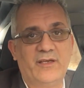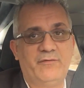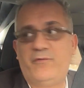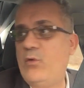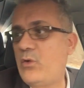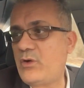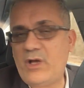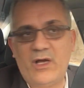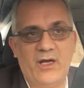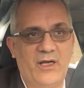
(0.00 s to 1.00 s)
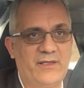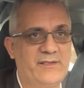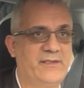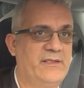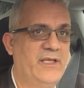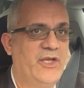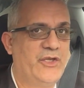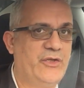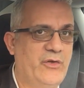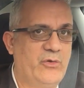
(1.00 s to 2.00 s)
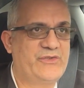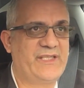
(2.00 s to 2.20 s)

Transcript: For you know,